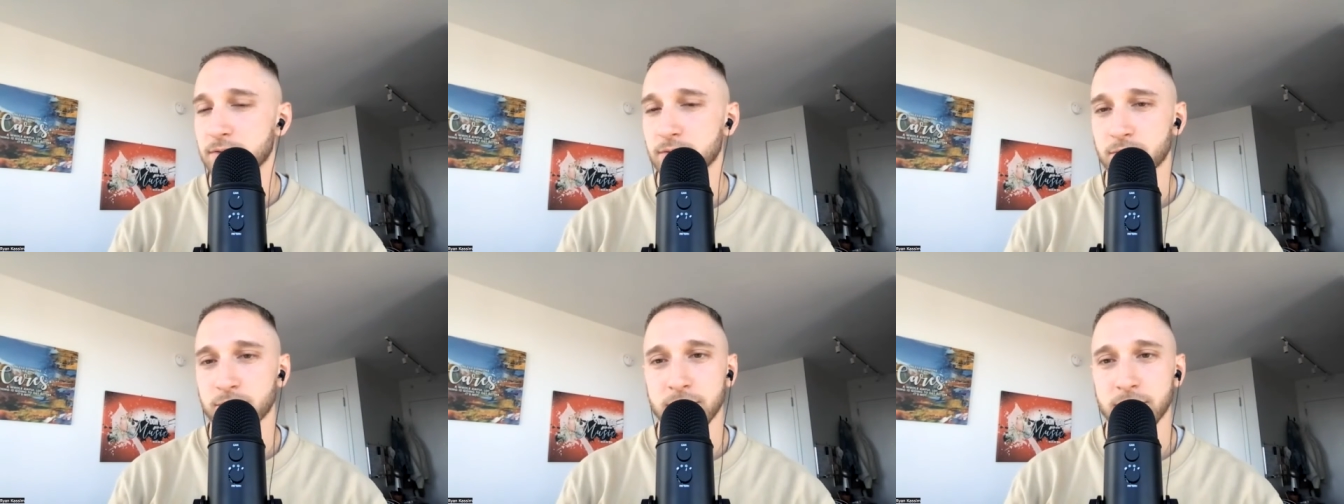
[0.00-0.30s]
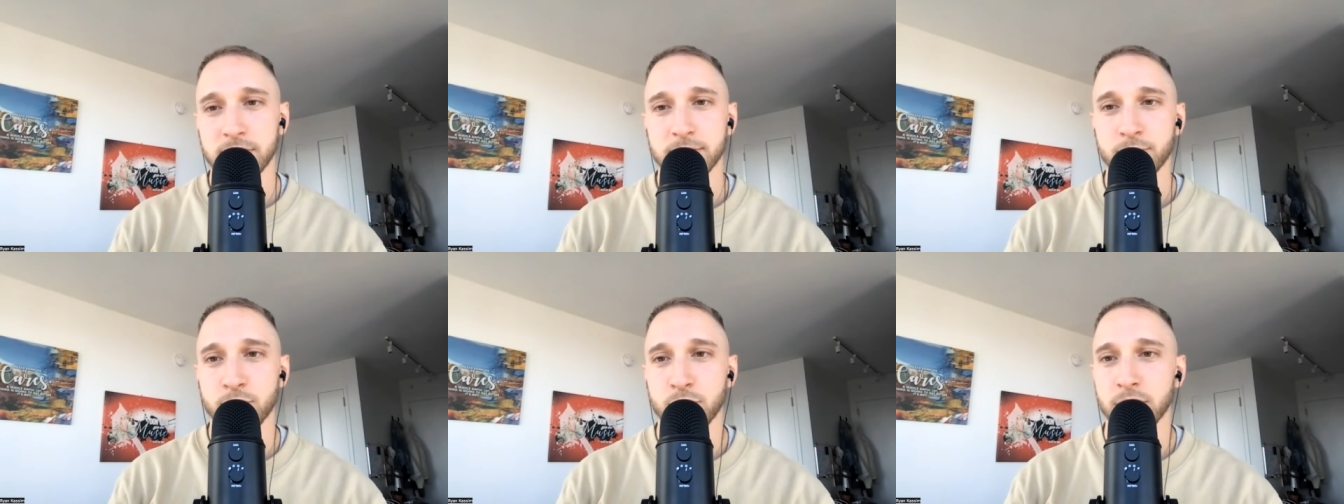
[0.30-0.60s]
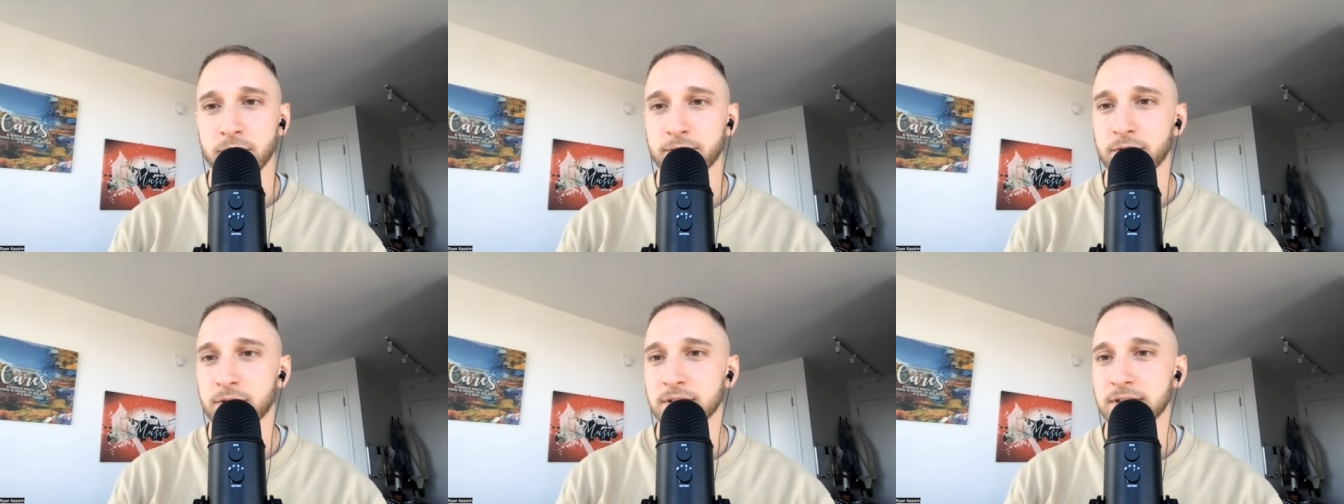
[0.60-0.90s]
really
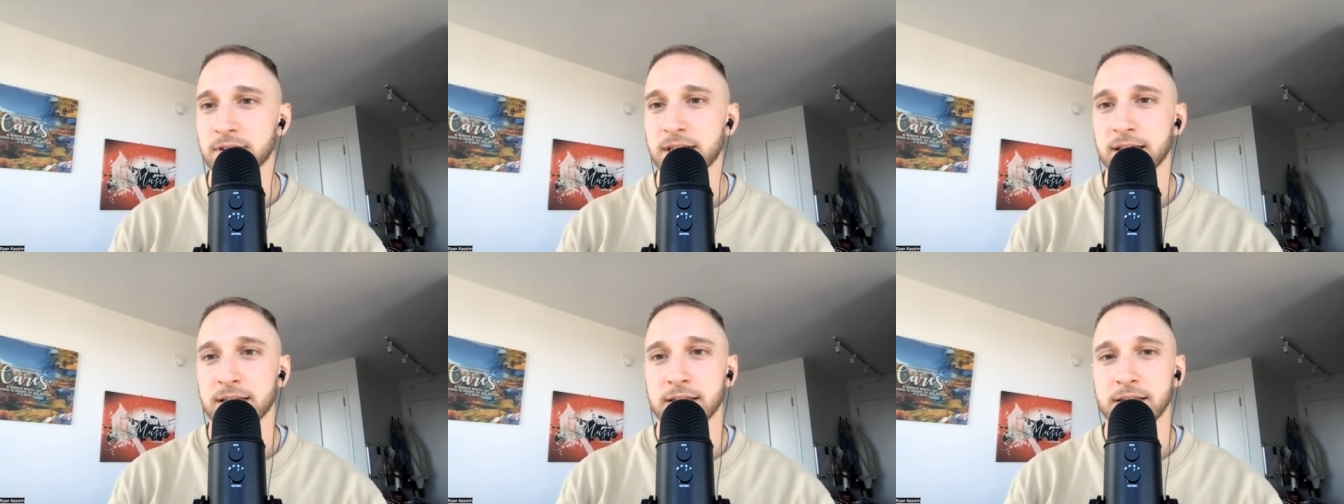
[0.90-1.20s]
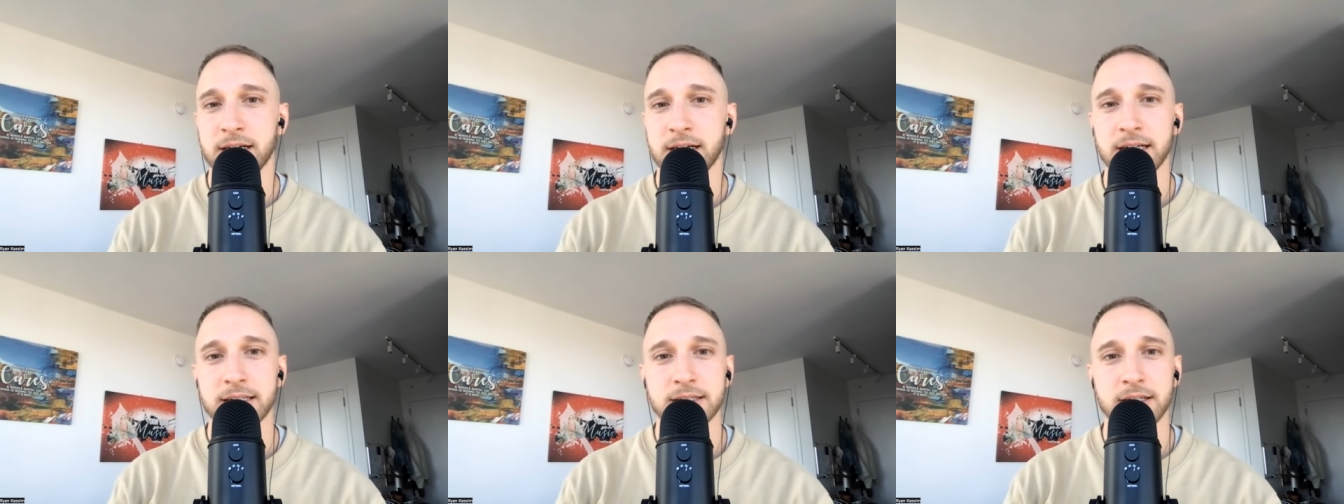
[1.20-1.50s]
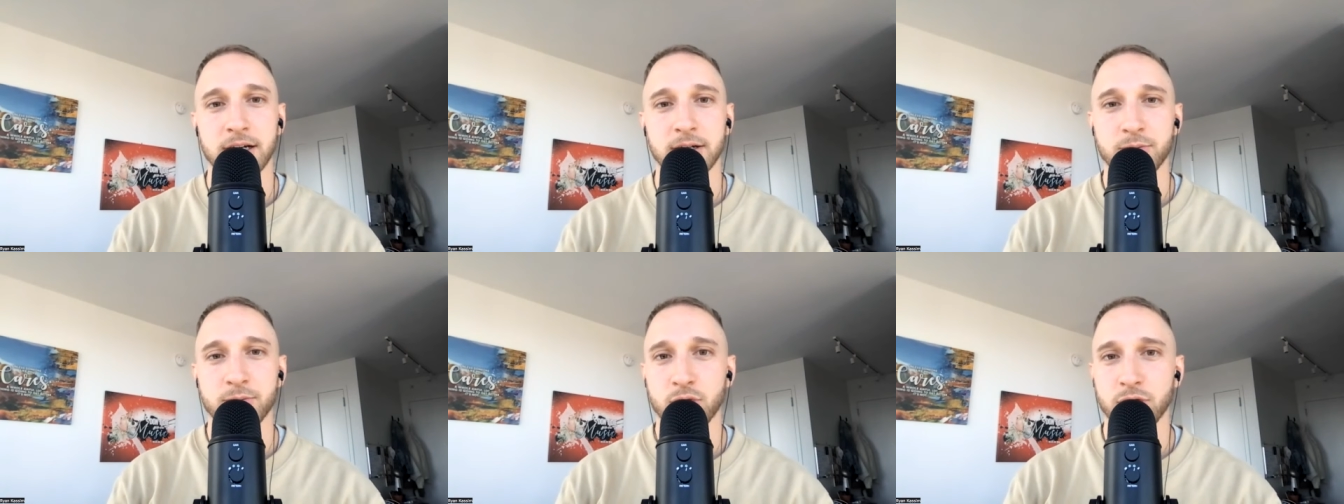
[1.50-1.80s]
important for us down the line to
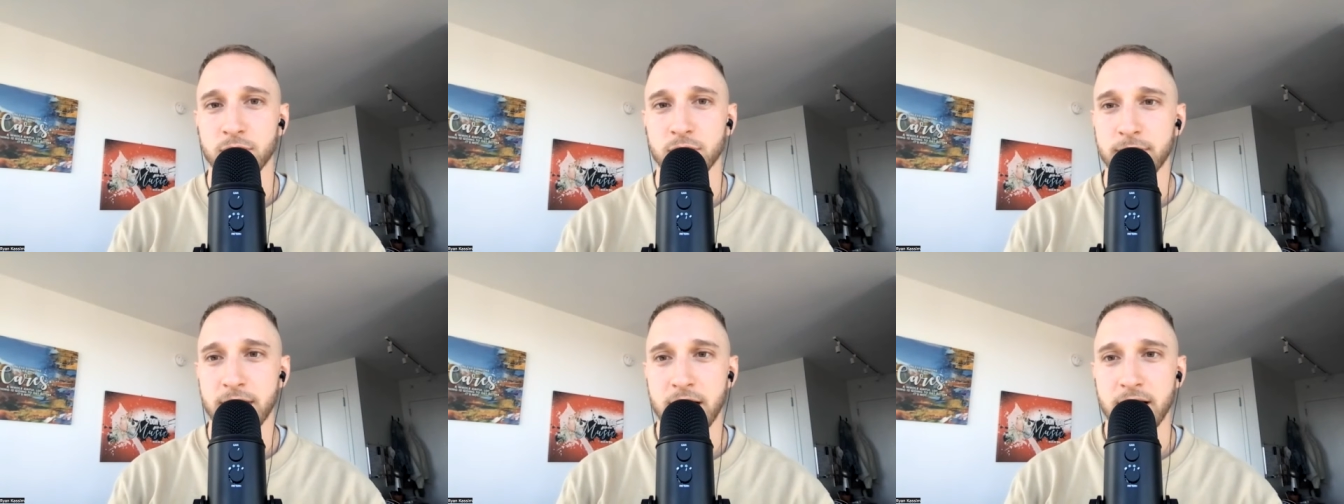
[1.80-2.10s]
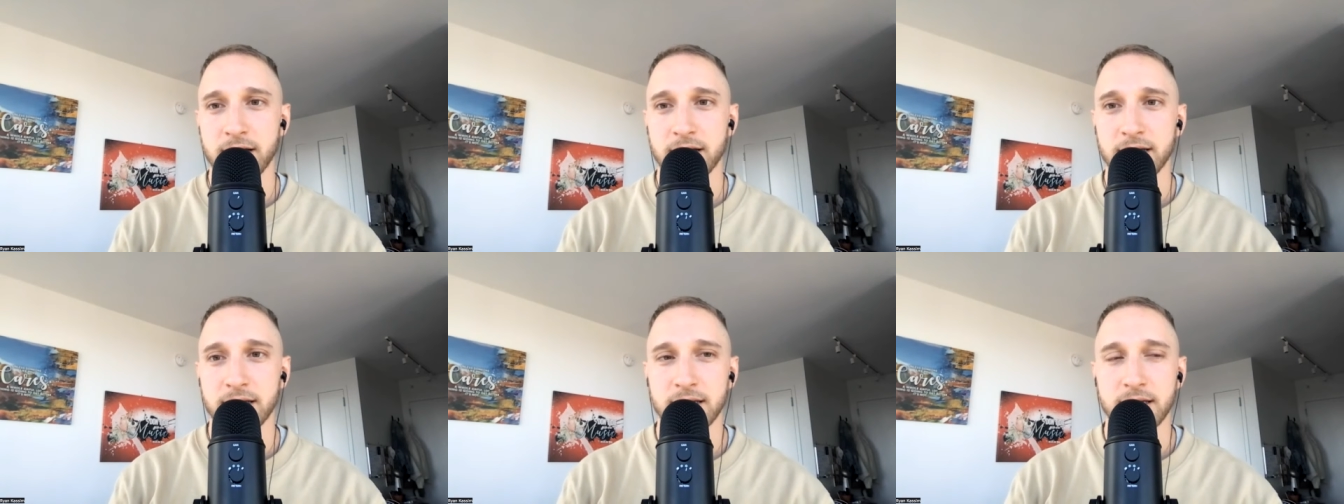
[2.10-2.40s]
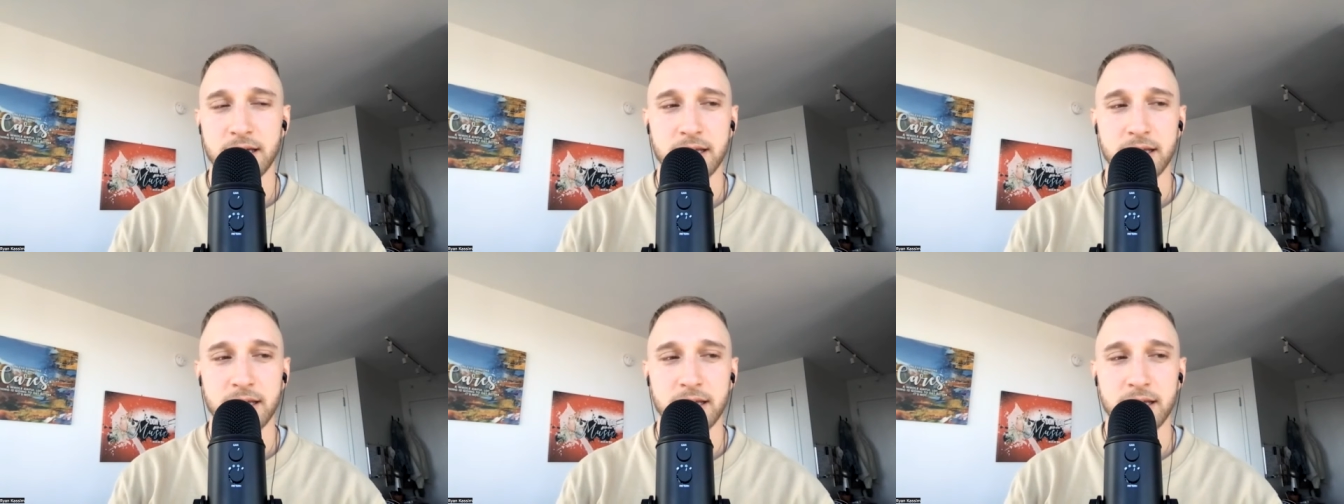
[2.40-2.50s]
talk more about it.